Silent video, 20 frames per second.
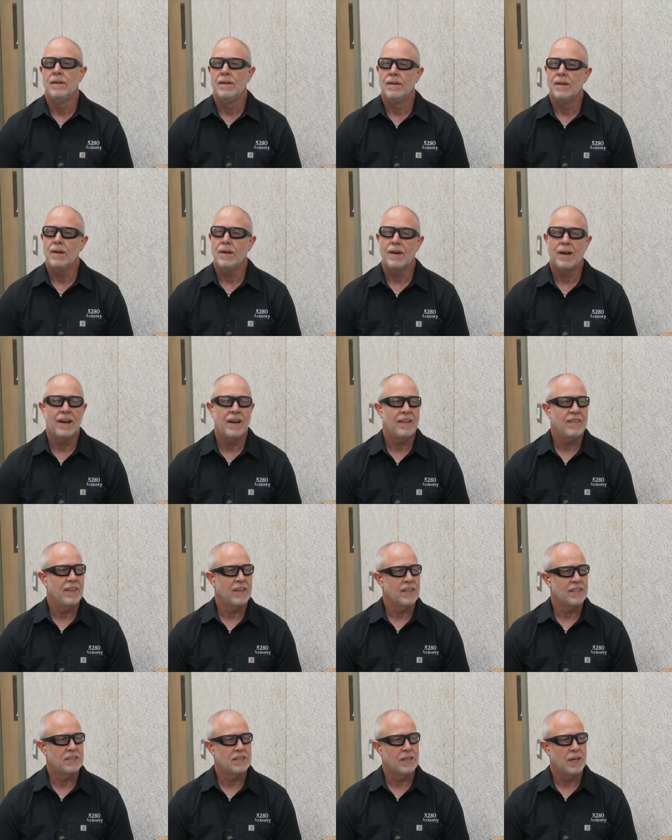All right, I
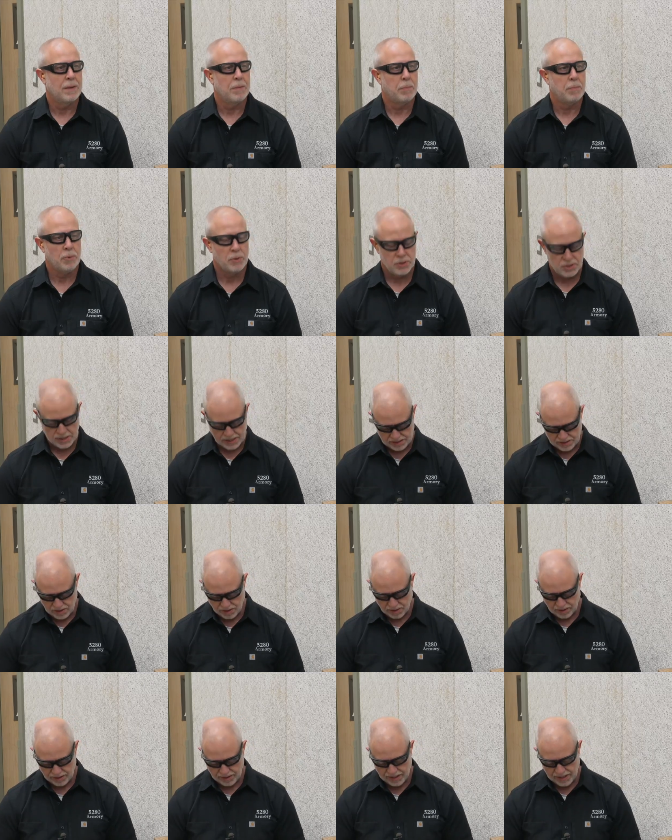think it's time to push that
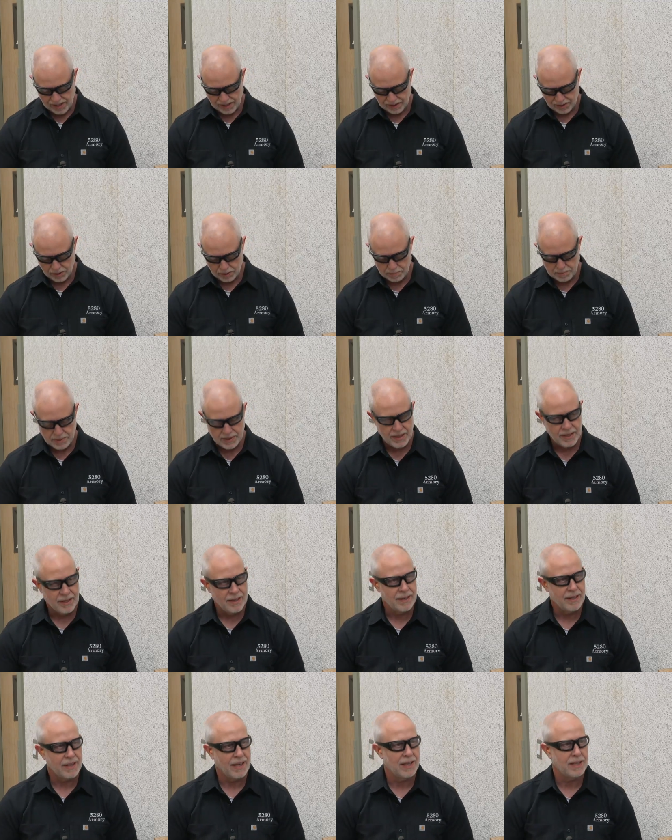target out a little bit.
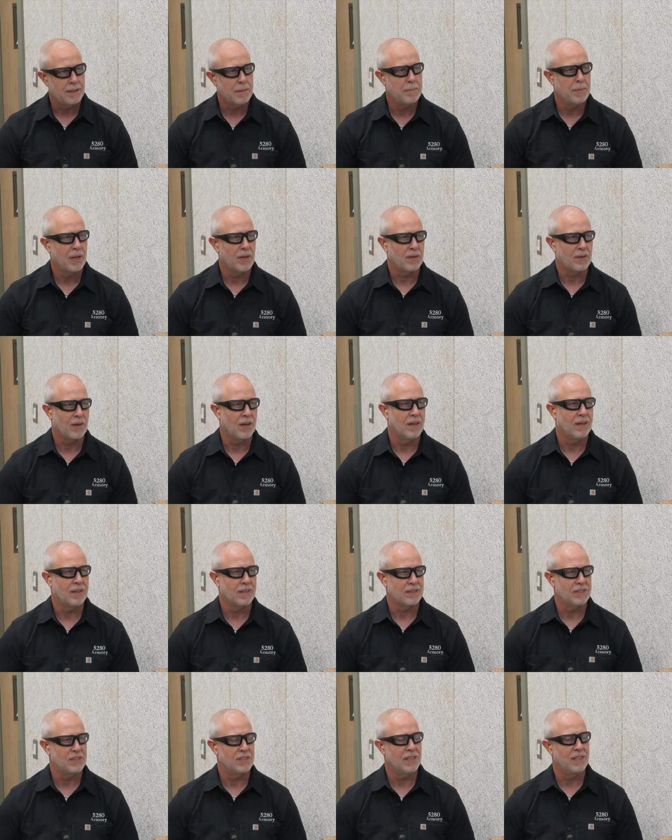I got the metal
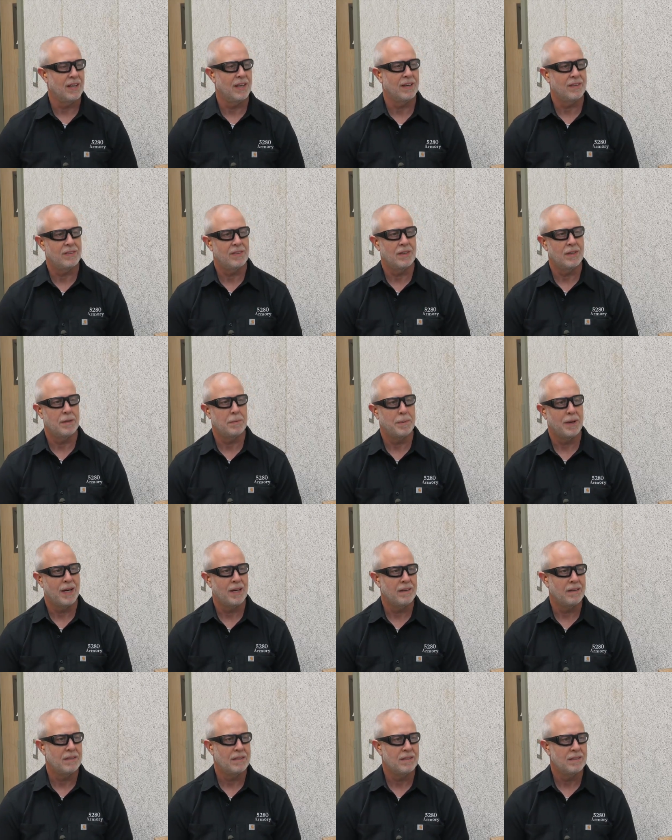gong sitting out there at
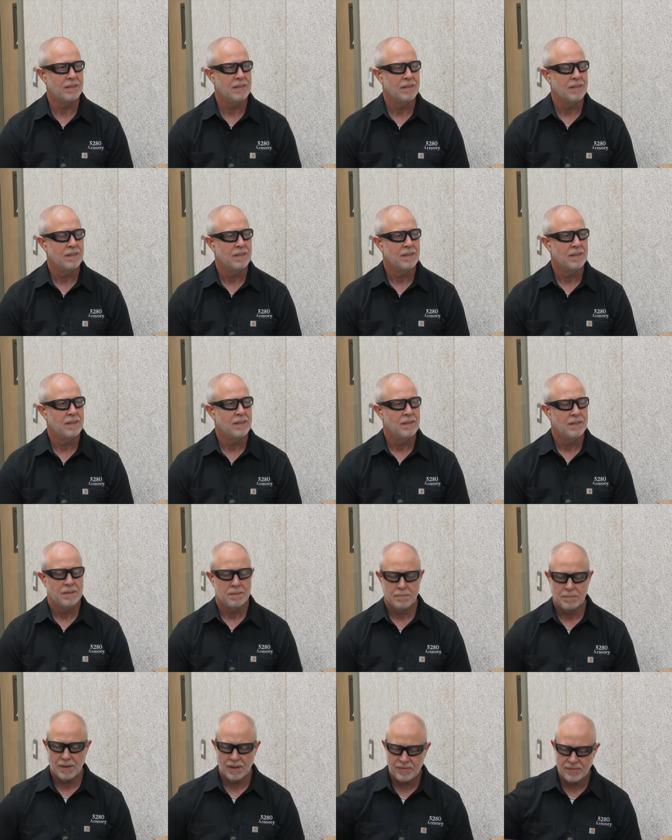about
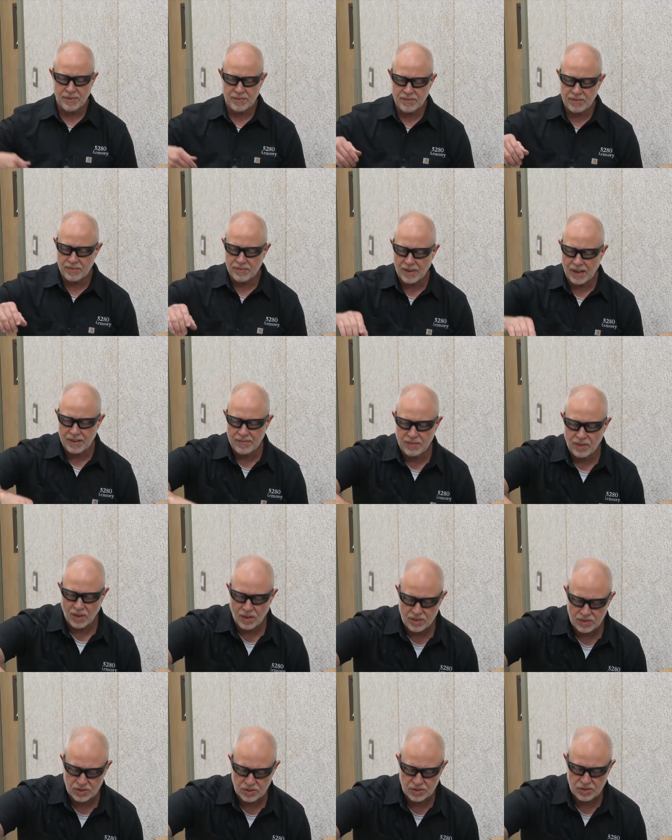55
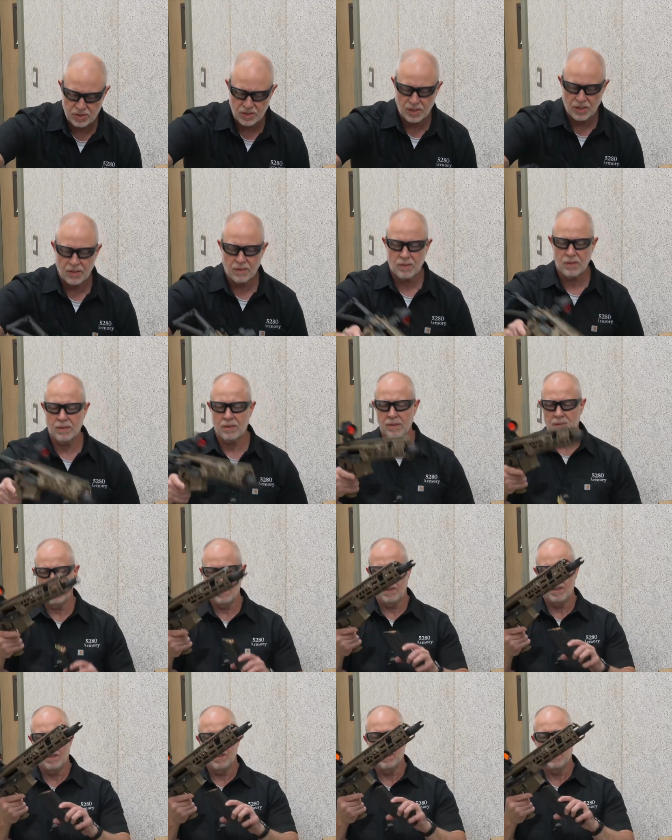yards or so.
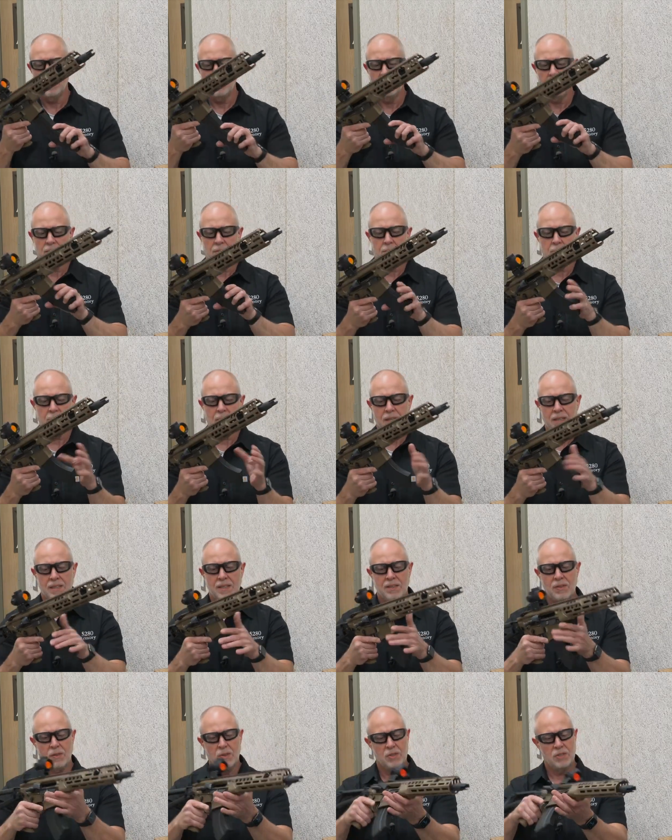Might
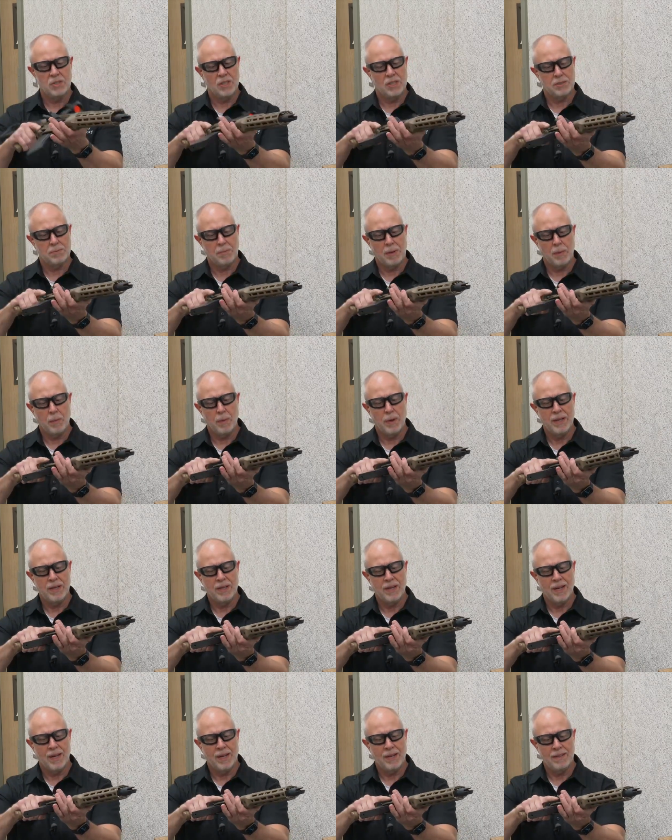need to adjust my red
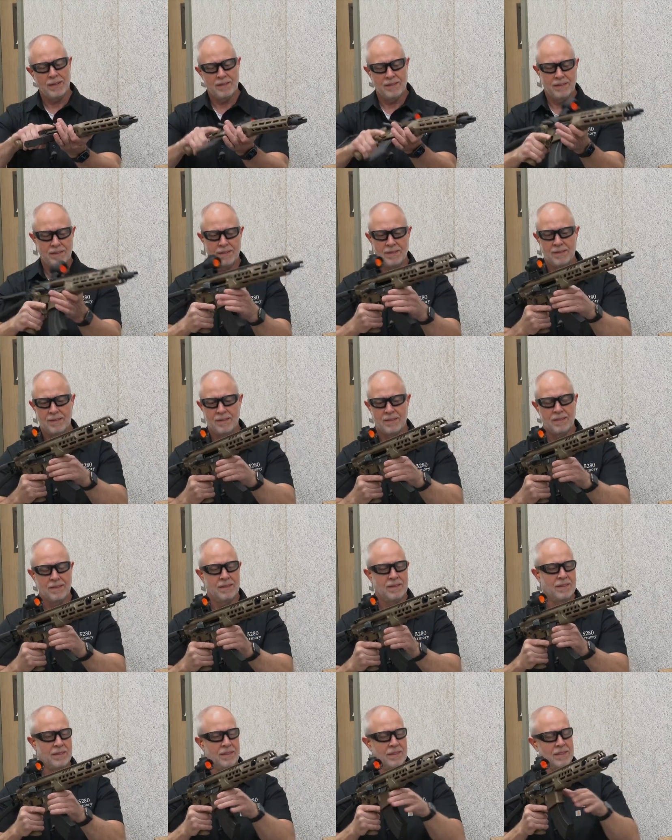dot.
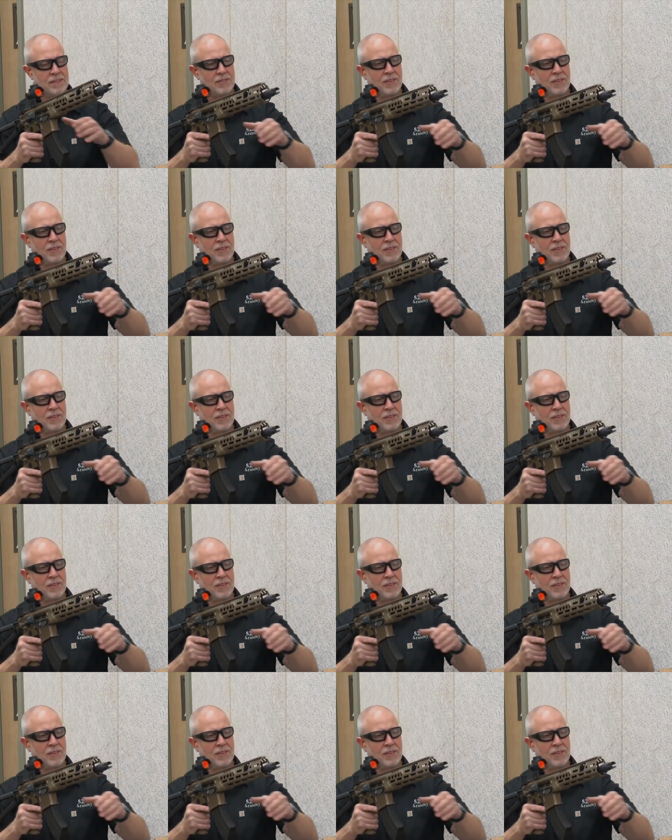Let's